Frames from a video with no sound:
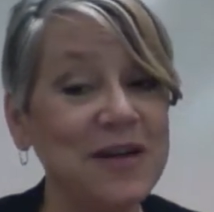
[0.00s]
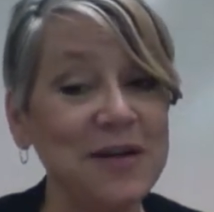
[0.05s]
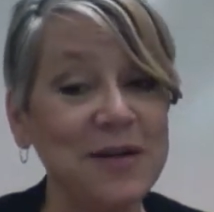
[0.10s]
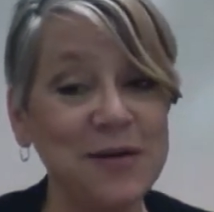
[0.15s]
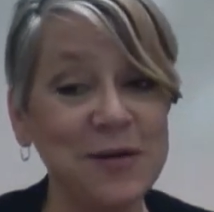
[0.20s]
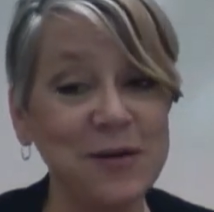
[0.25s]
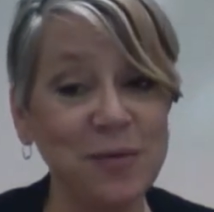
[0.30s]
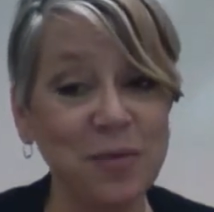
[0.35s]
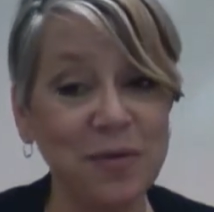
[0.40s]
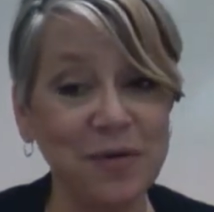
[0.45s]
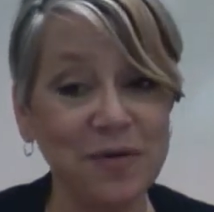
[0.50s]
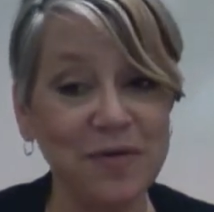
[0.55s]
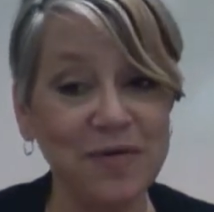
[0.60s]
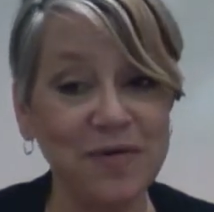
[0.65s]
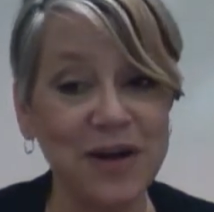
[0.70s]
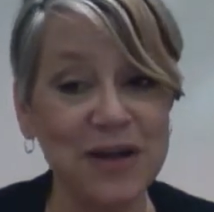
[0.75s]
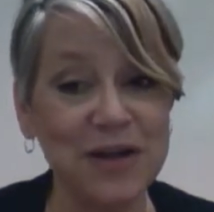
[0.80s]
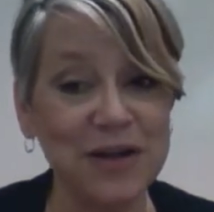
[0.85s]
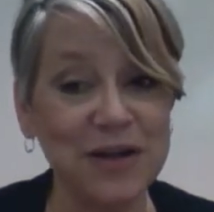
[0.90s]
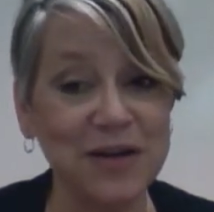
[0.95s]
super
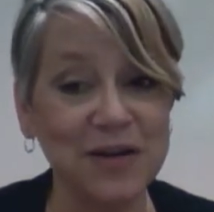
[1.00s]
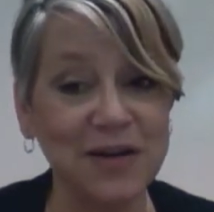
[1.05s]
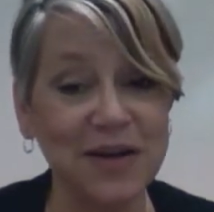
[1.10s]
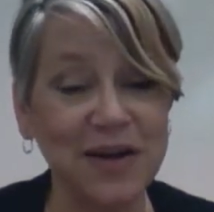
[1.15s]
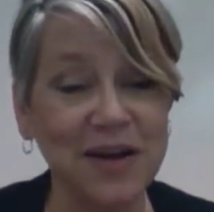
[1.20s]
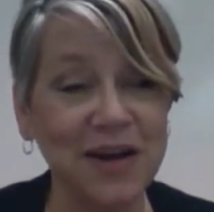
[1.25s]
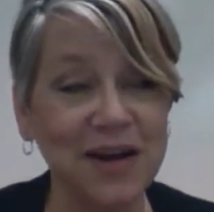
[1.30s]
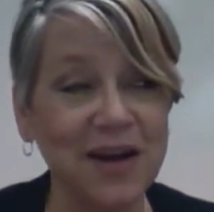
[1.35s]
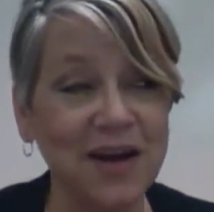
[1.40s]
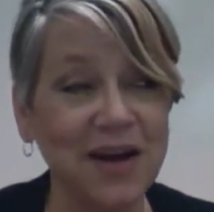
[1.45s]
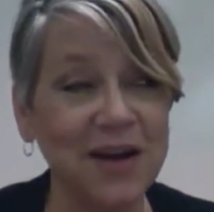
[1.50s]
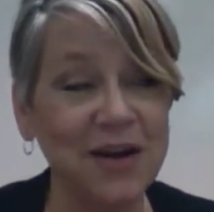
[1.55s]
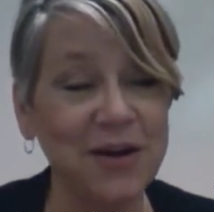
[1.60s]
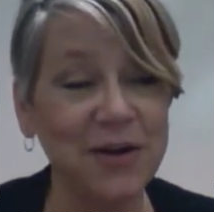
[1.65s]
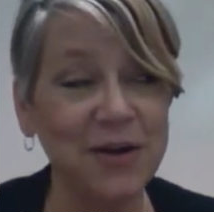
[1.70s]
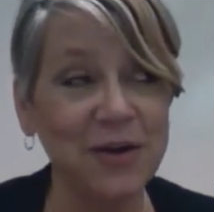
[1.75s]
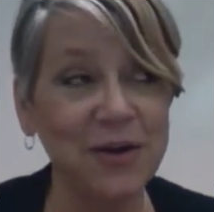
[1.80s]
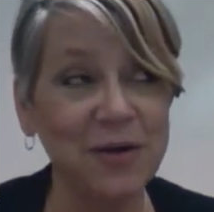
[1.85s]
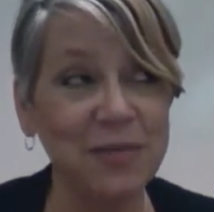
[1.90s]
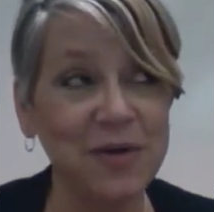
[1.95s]
infection.
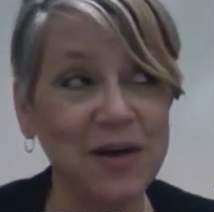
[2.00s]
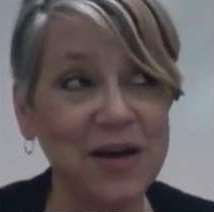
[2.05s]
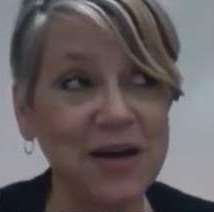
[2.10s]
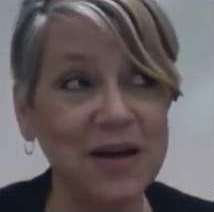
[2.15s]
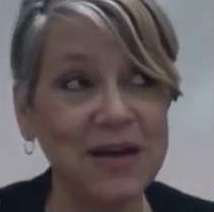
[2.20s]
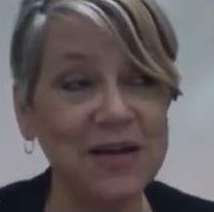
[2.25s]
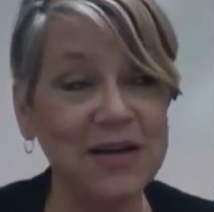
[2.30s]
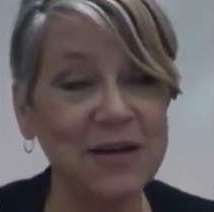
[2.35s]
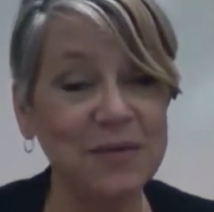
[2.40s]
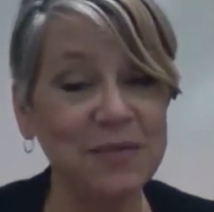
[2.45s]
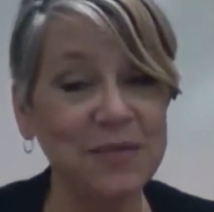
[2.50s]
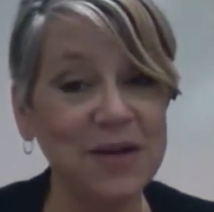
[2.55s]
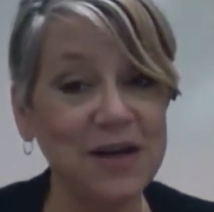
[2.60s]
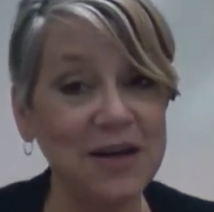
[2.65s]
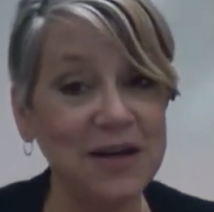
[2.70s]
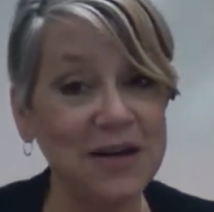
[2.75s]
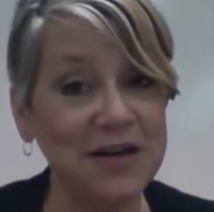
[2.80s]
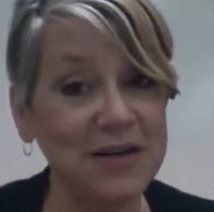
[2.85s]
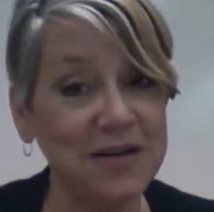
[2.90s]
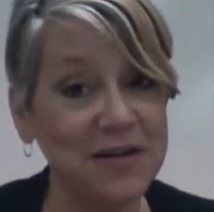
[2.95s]
You're going to be
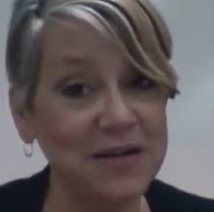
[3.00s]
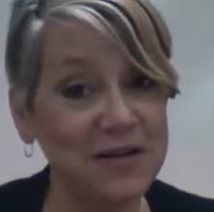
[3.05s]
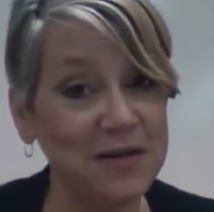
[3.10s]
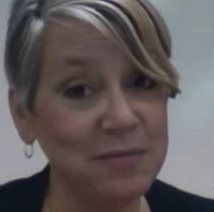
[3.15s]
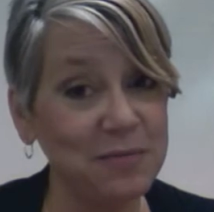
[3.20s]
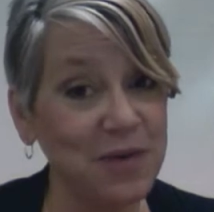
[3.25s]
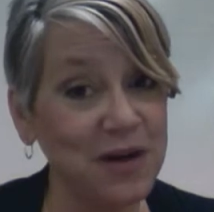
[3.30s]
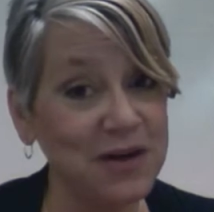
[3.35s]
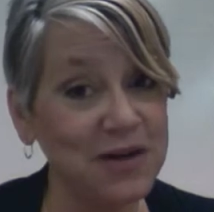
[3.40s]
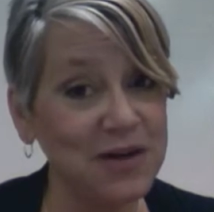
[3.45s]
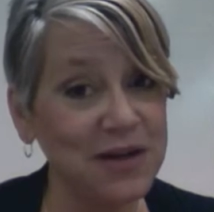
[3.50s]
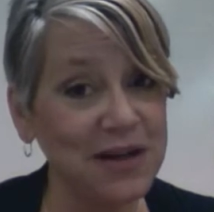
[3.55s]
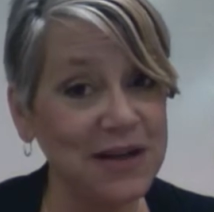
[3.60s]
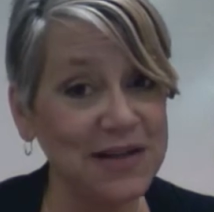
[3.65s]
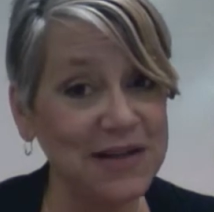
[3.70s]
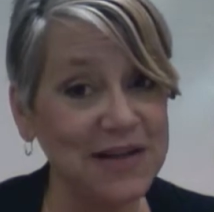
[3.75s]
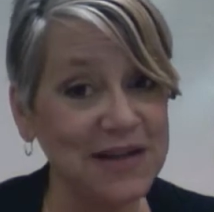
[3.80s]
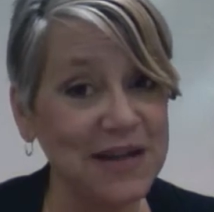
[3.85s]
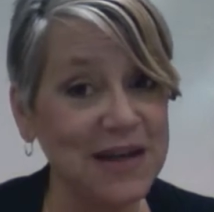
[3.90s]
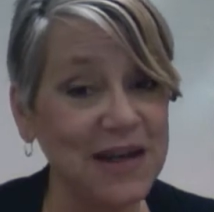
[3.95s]
tempting, in especially
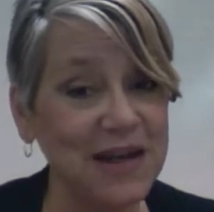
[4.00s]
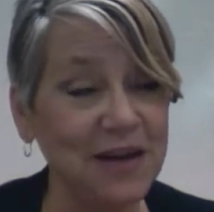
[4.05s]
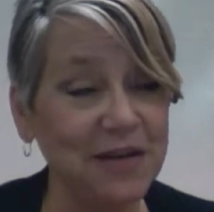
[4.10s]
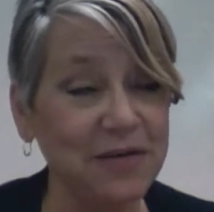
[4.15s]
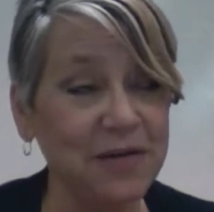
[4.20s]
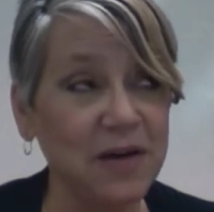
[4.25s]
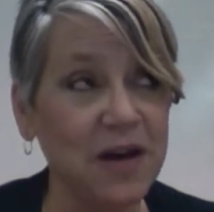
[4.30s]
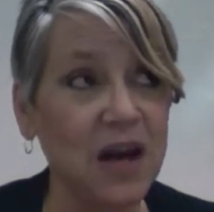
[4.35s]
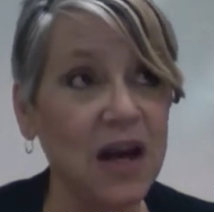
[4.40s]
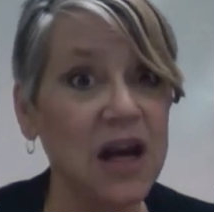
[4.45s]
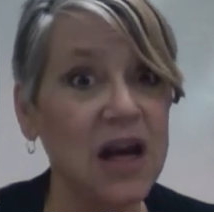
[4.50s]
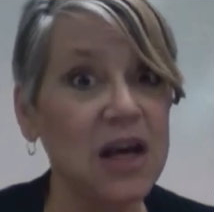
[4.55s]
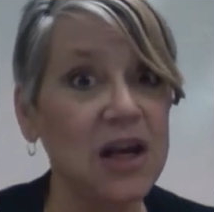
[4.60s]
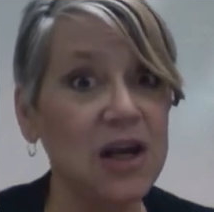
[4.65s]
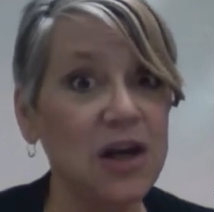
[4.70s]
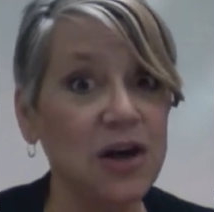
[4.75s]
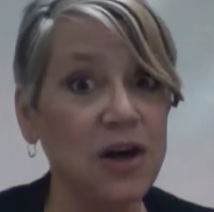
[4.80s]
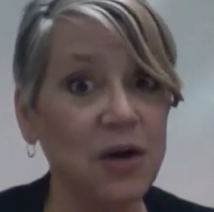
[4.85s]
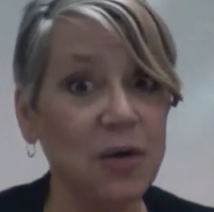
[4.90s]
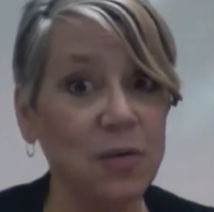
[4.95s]
C. diff.
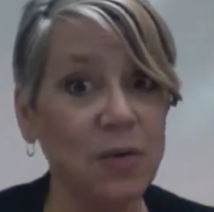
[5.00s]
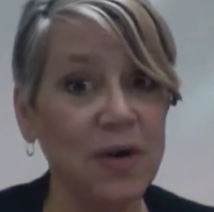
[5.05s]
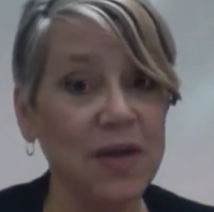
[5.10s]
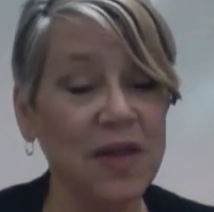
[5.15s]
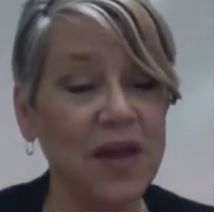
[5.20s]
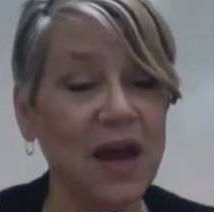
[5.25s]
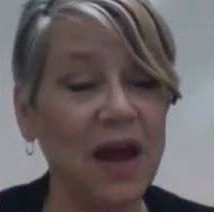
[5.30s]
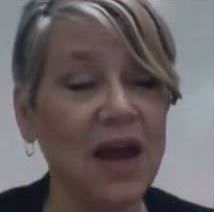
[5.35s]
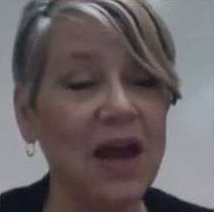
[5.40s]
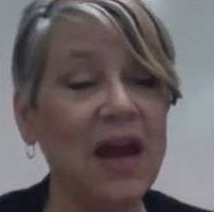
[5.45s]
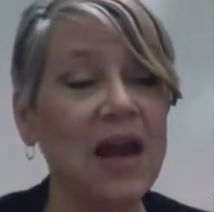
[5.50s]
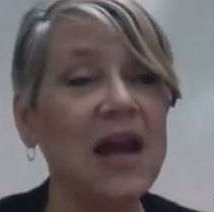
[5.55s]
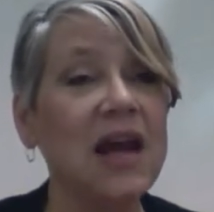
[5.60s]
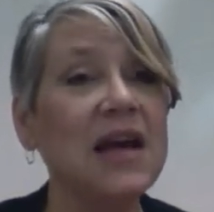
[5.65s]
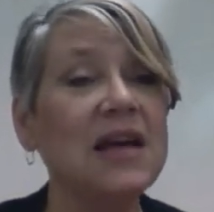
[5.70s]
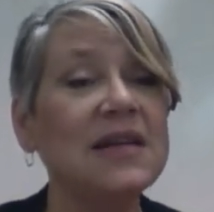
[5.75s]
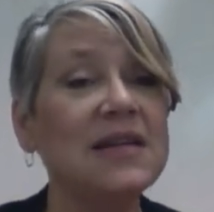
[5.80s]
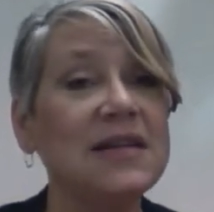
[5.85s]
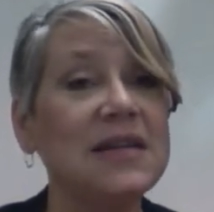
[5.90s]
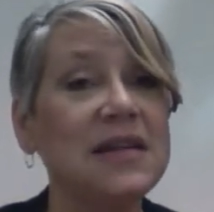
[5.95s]
You don't want that.
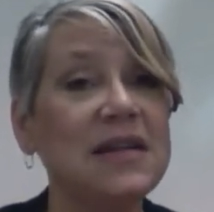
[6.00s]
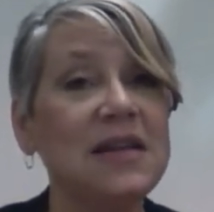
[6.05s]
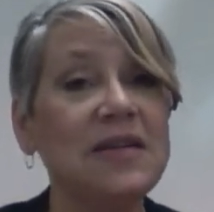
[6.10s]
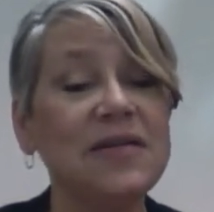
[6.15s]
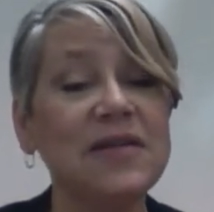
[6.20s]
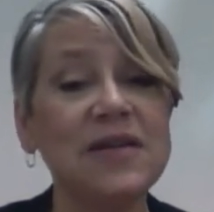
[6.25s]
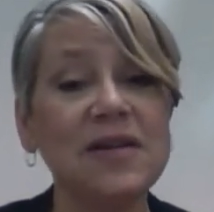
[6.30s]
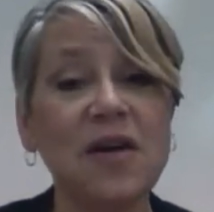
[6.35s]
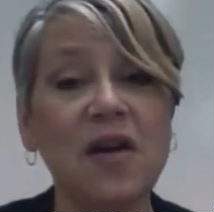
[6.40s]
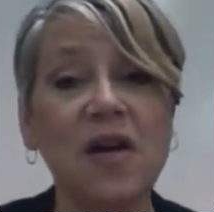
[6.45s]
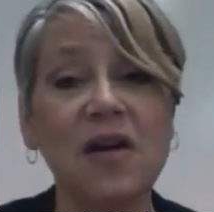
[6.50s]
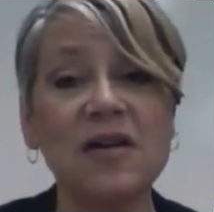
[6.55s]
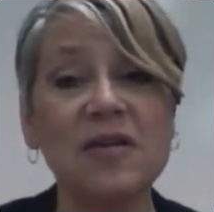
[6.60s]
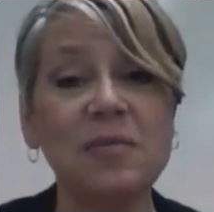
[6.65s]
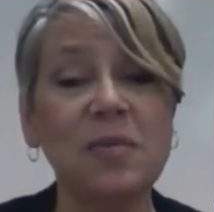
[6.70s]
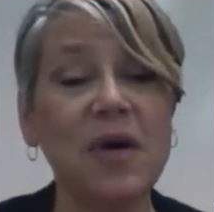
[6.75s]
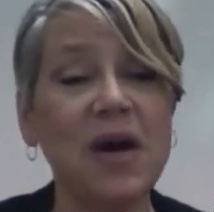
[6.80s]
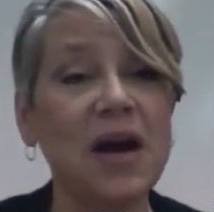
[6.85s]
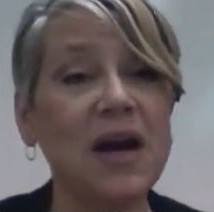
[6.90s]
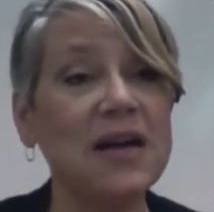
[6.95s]
C. diff is
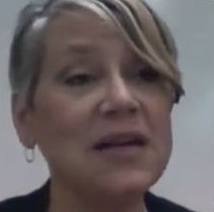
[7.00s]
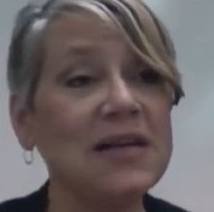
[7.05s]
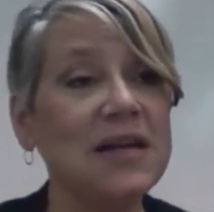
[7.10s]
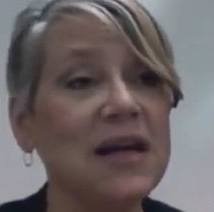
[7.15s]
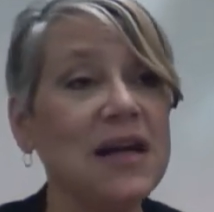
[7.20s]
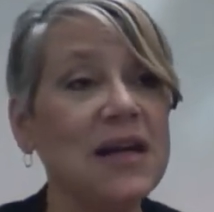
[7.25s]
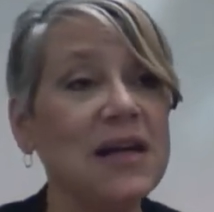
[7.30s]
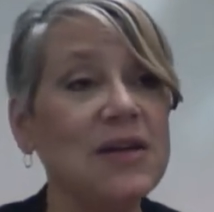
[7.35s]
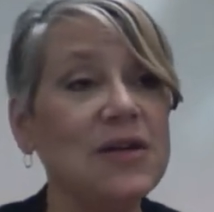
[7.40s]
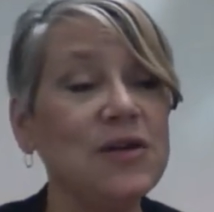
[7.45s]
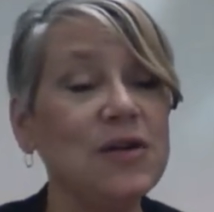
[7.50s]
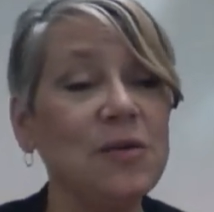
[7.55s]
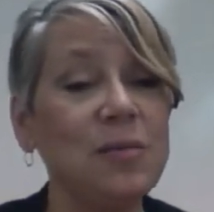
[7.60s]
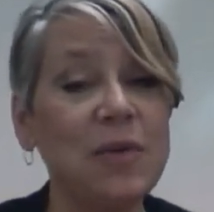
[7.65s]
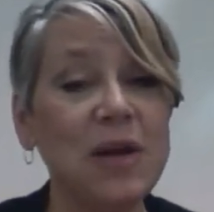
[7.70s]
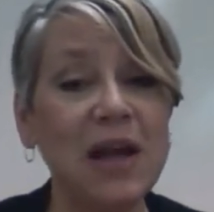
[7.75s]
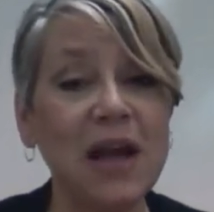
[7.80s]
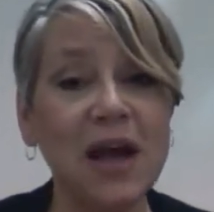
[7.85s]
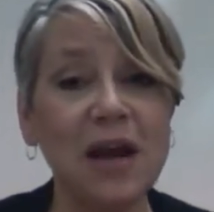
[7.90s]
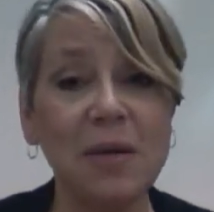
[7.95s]
caused by taking too
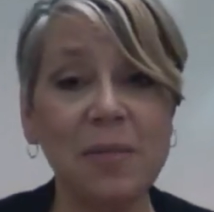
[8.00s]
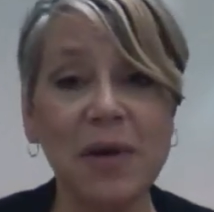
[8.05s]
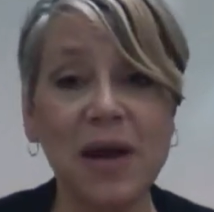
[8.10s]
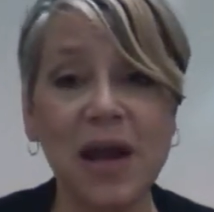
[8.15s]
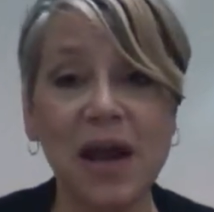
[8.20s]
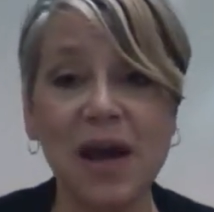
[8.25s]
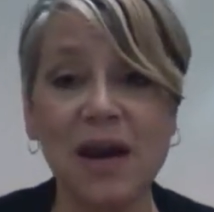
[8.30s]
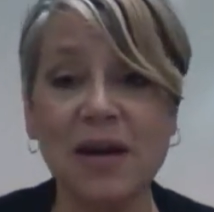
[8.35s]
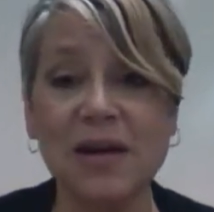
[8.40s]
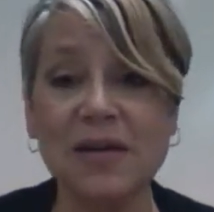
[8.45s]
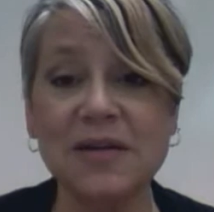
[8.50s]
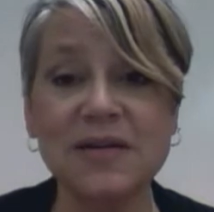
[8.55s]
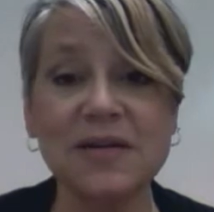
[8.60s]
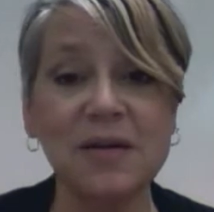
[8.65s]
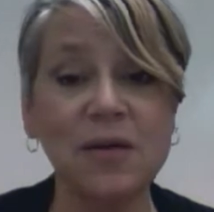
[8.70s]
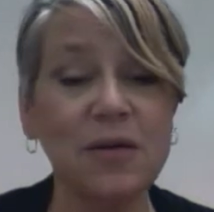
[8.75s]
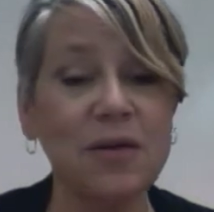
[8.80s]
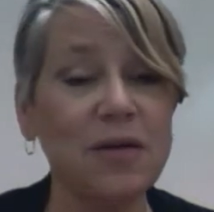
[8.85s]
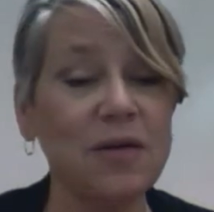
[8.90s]
many antibiotics,